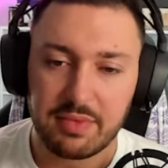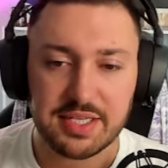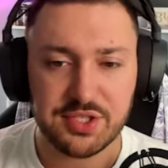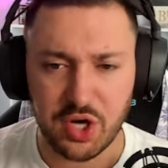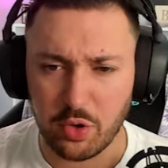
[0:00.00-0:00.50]

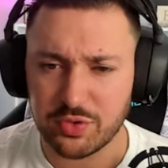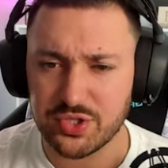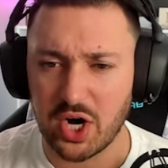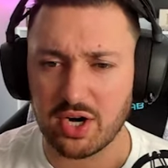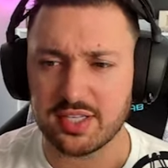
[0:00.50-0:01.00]
zone
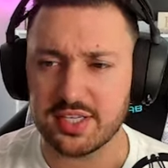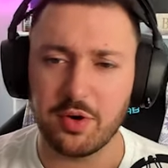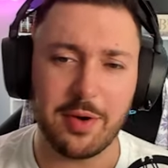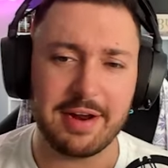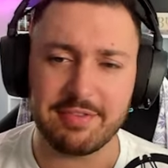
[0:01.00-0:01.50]
starts,
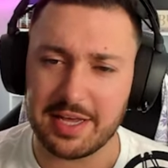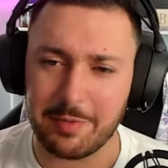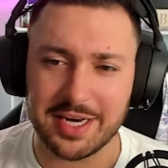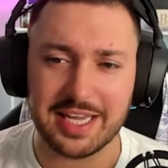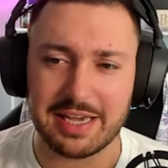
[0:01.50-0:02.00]
whatever they
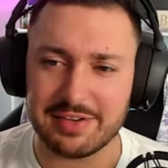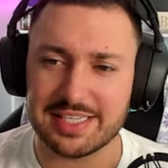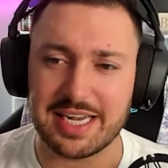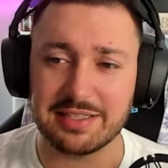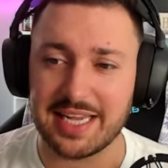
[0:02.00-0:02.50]
want to give
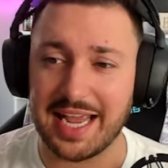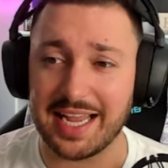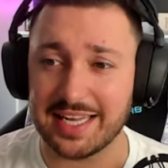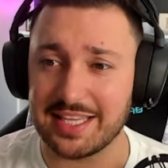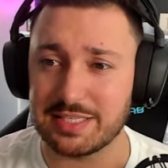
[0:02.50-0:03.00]
us, I'll
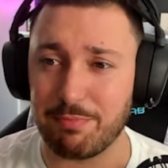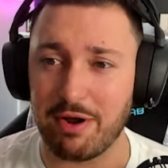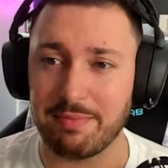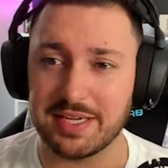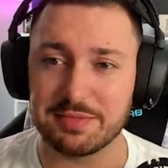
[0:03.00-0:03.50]
take it at this
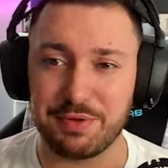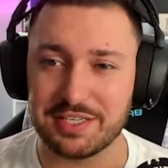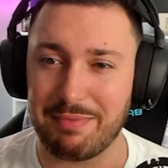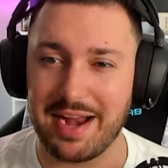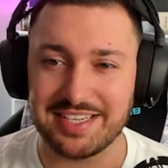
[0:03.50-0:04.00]
point because
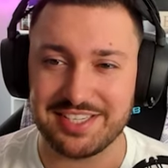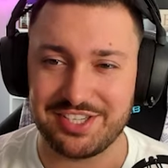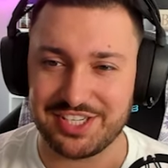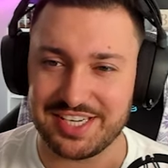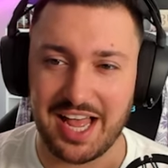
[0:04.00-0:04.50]
plus minus is
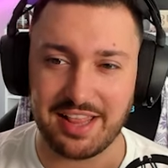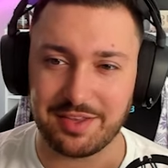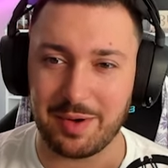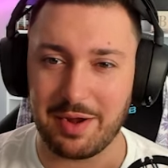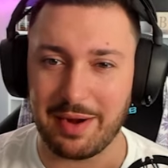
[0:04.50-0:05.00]
just not
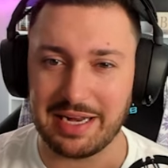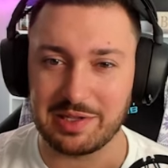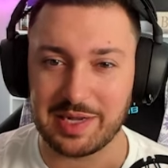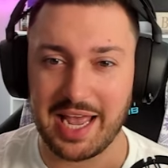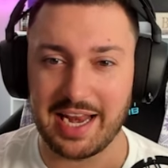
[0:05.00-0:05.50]
the right way to
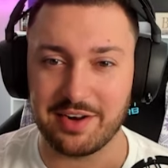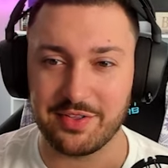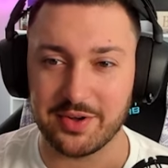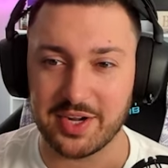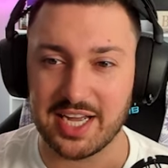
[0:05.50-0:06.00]
look at it.
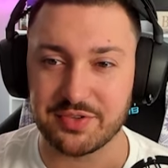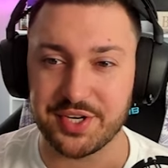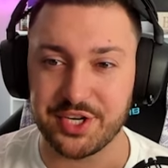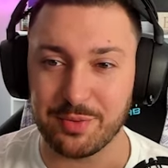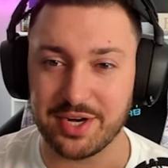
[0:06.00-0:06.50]
Although Kadri
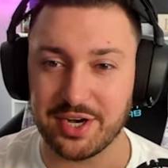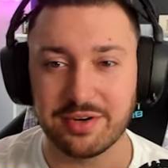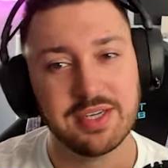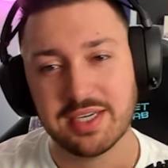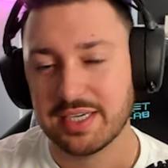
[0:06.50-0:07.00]
and
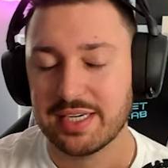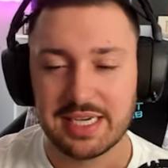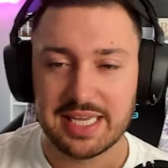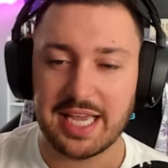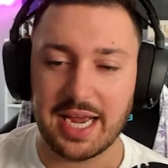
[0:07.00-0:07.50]
Huberdeau,
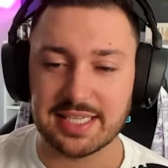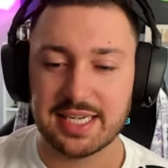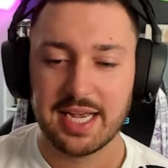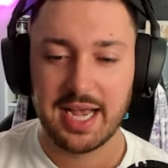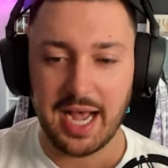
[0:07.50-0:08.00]
yikes.
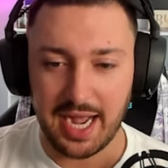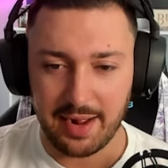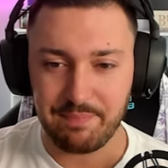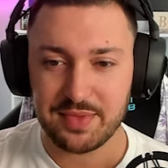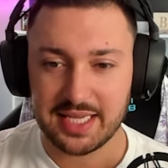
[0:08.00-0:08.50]

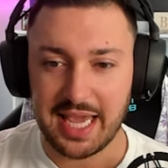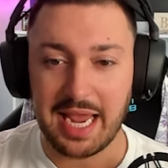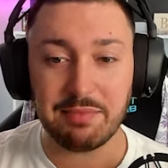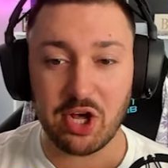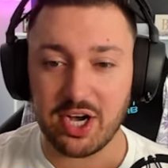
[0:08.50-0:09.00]

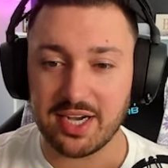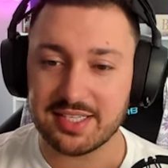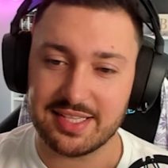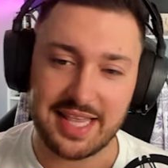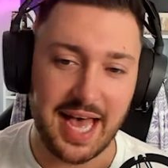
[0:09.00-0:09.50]
Game
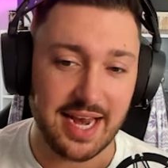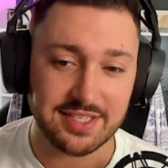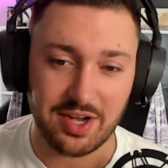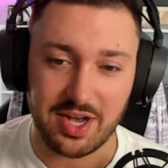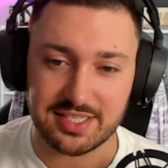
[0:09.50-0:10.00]
logs, that
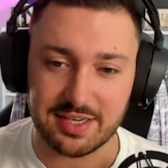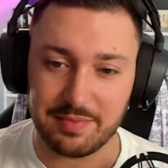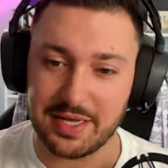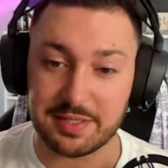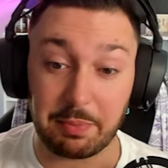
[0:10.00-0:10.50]
is
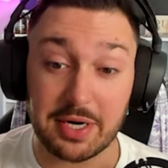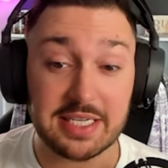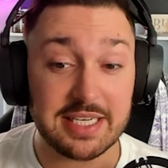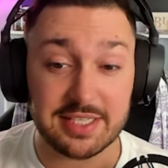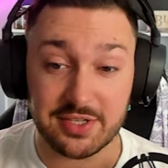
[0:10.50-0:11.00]
awesome. It's a
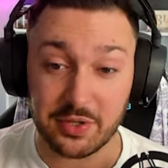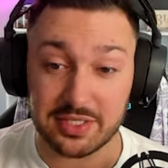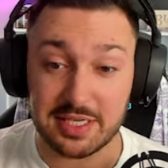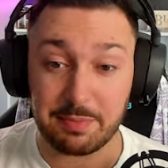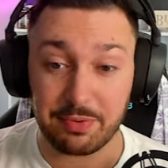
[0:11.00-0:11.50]
preseason, so you can
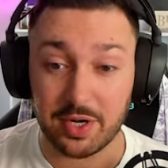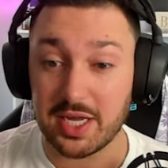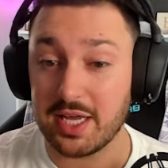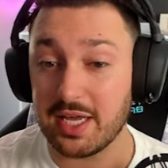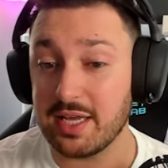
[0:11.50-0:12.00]
see
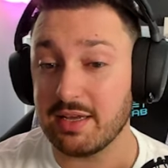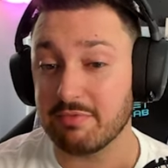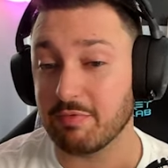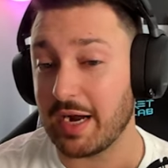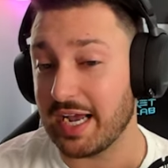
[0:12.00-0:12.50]

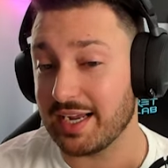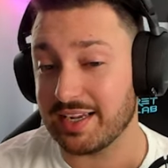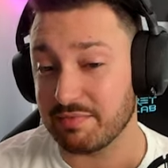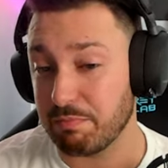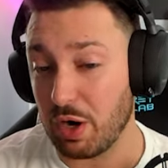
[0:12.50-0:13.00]
pre-reg
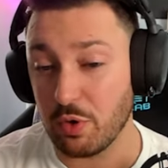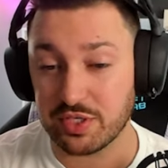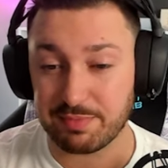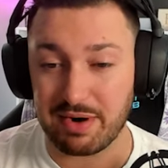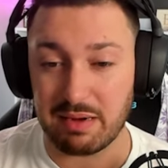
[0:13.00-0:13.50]
and
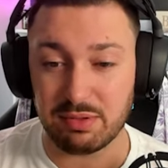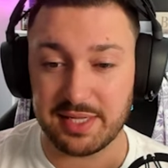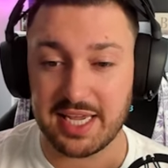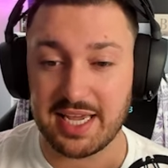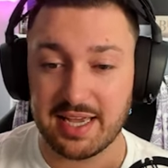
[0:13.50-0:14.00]
post
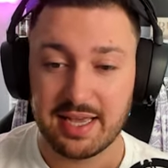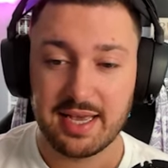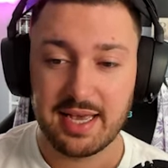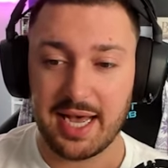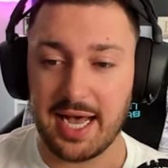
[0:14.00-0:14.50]
probably.
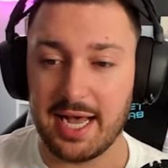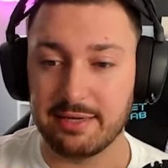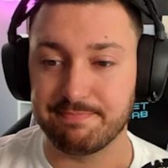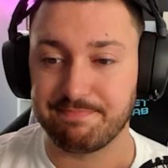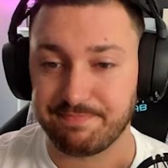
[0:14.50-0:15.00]

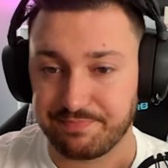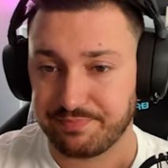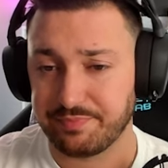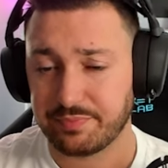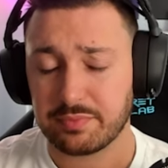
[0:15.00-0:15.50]

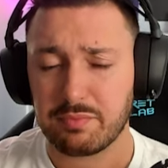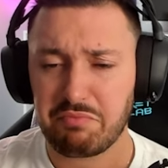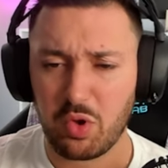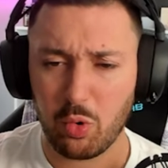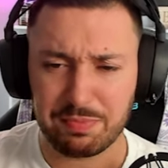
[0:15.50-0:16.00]

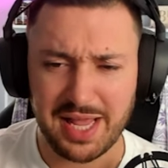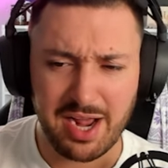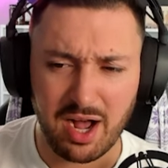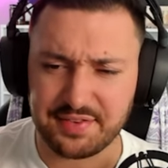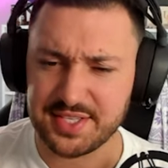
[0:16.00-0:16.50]
Or
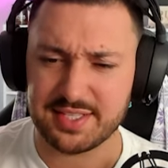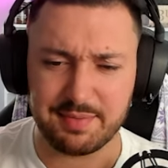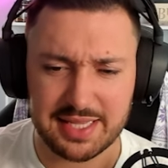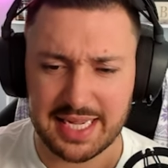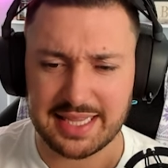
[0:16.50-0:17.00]
playoffs,
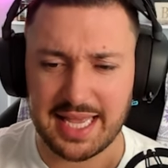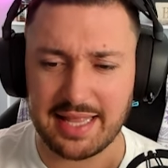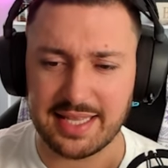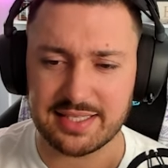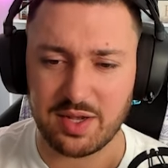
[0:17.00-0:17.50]
something like
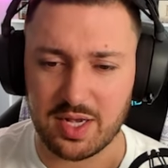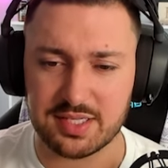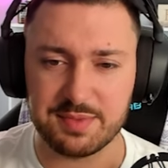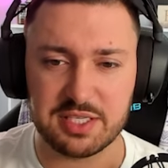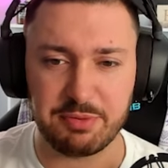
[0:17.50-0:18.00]
that. That's
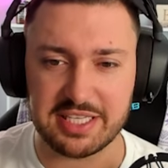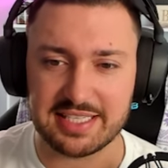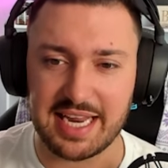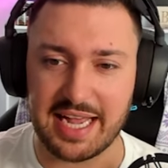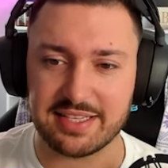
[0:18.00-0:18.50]
awesome. Split
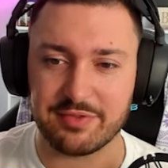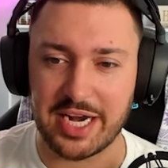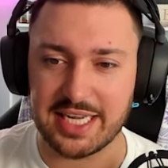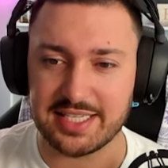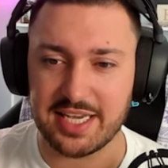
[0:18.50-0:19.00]
stats,
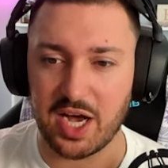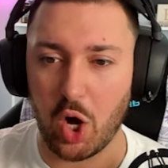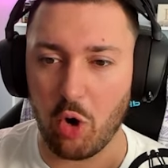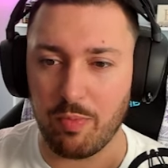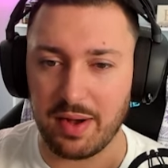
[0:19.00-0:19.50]
right? Is he a
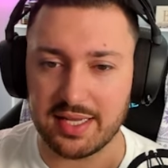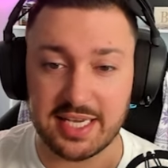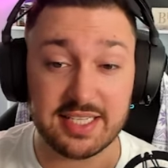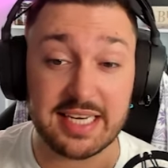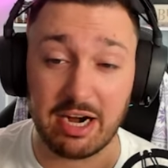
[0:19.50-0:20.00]
home?
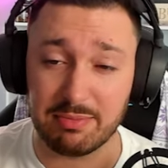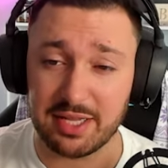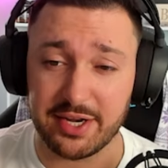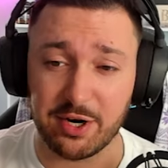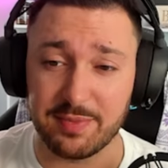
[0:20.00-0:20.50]
He's
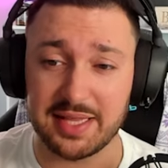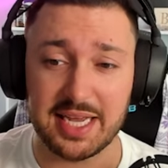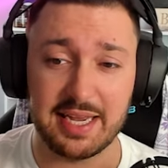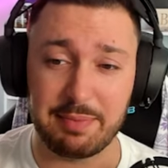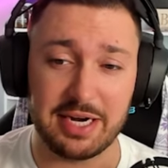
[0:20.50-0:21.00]
terrible at home.
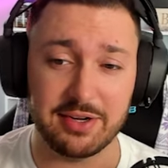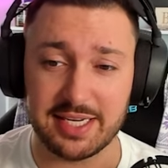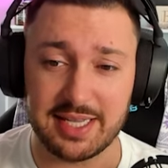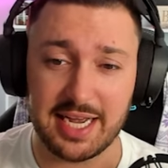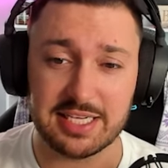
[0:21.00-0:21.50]

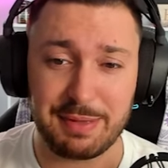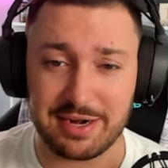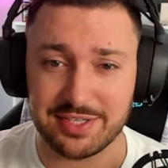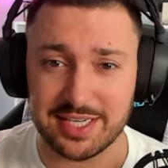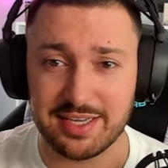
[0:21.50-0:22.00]
Apparently, Elias
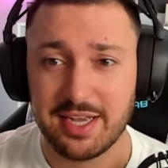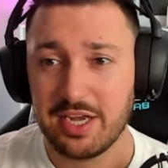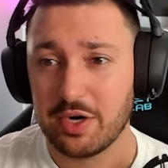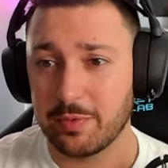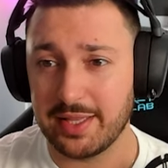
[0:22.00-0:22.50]
Pettersson,
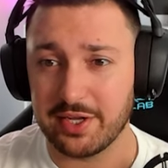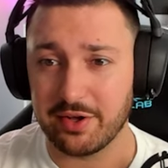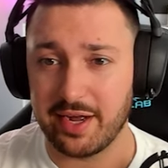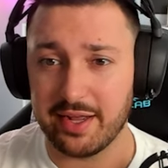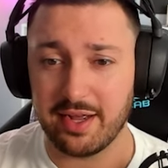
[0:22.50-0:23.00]
really
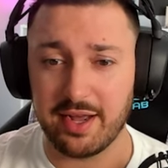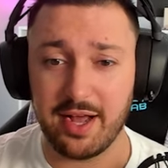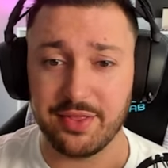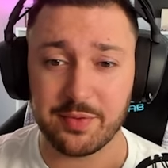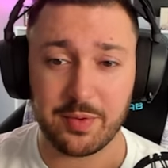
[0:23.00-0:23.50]
good
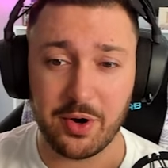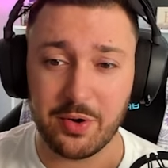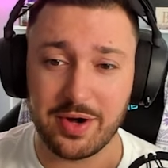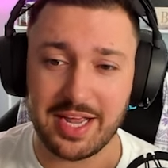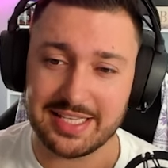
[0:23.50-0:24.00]
on the
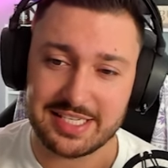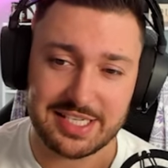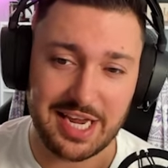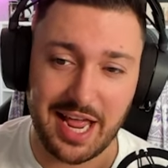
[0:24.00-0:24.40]
road. It's